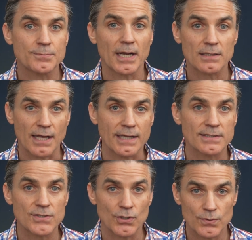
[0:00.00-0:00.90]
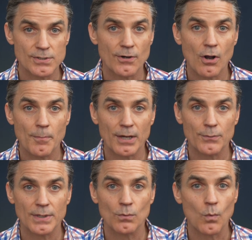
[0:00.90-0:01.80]
my clients to use their home
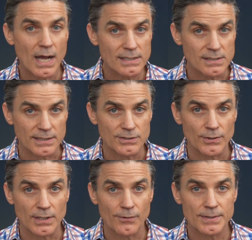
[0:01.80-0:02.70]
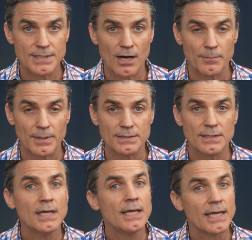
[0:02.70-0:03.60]
equity wisely during their retirement
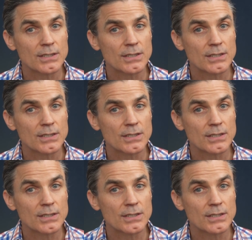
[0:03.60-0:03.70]
in